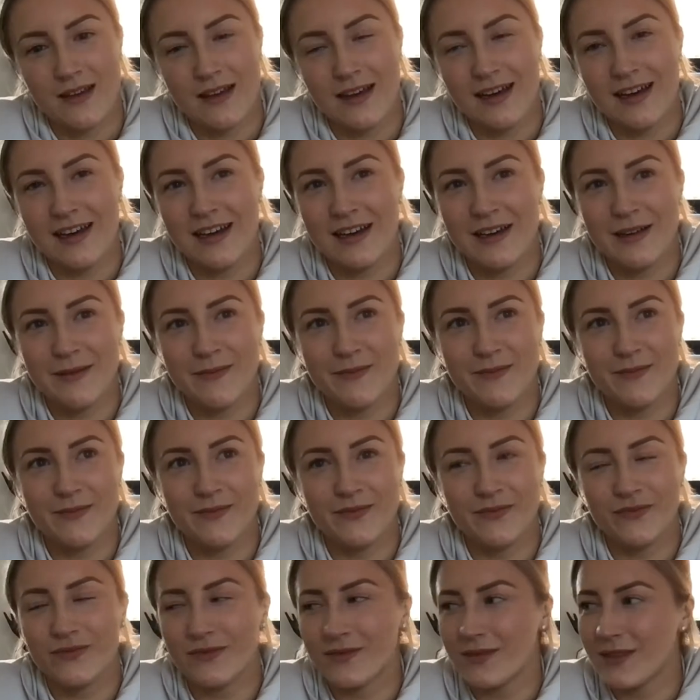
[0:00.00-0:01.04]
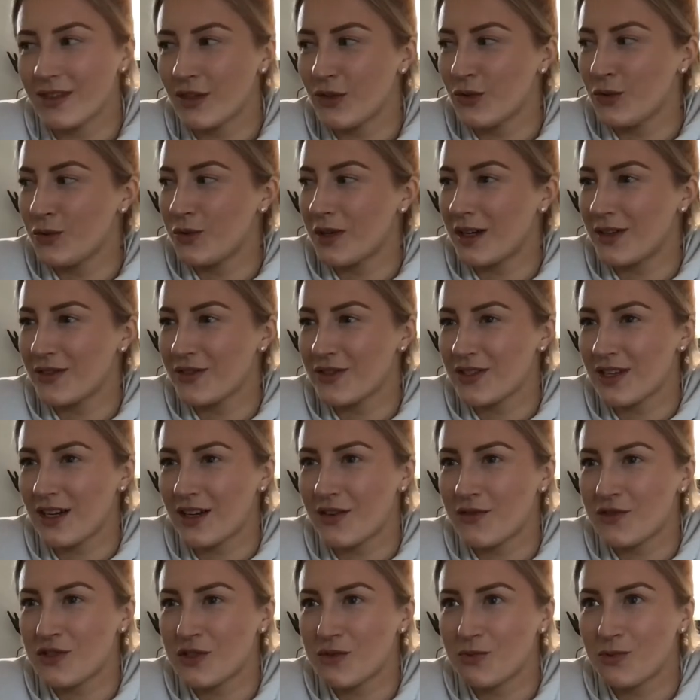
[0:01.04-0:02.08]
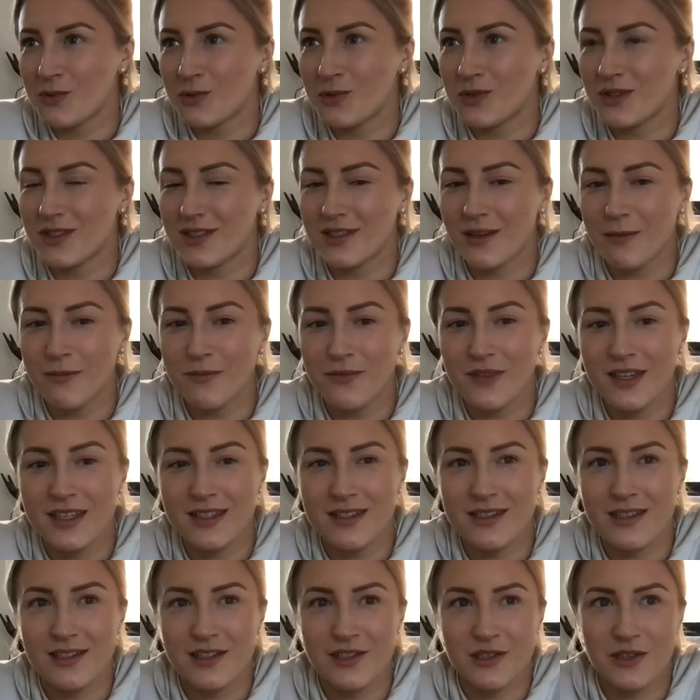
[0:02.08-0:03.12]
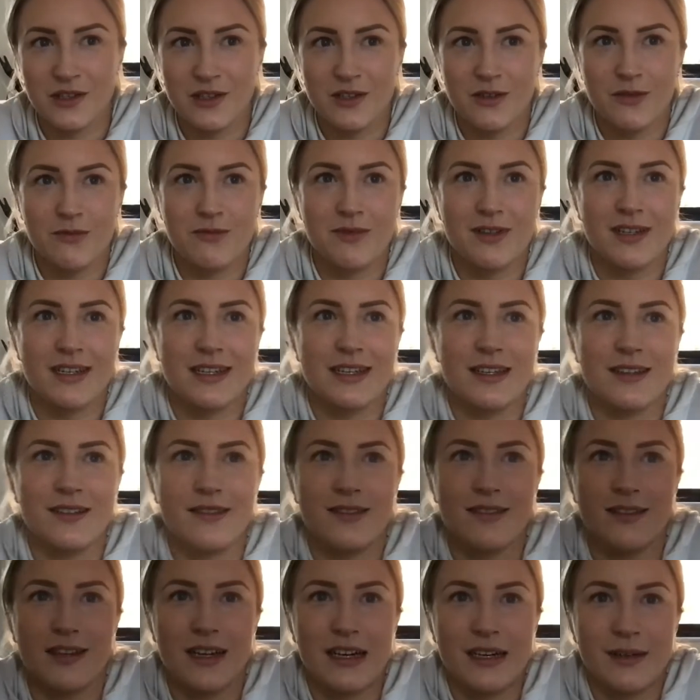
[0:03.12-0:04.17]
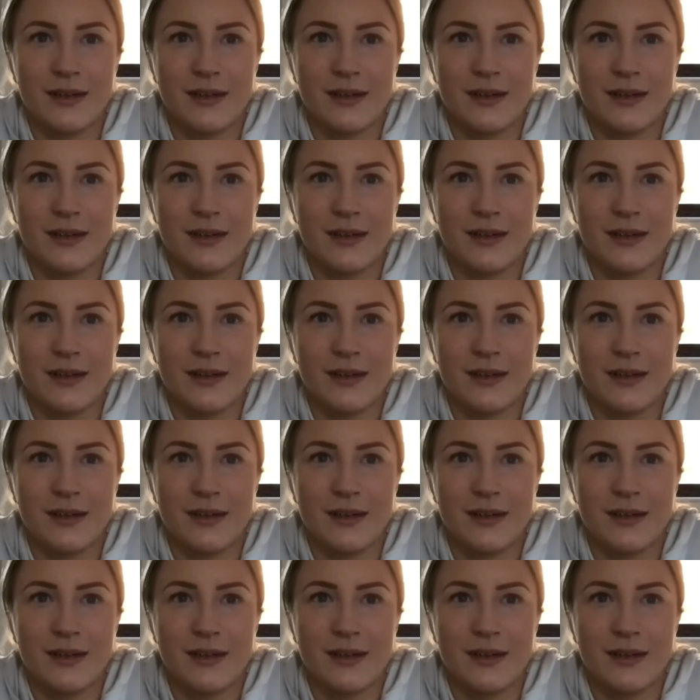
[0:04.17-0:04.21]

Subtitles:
Outside of sport, something to do with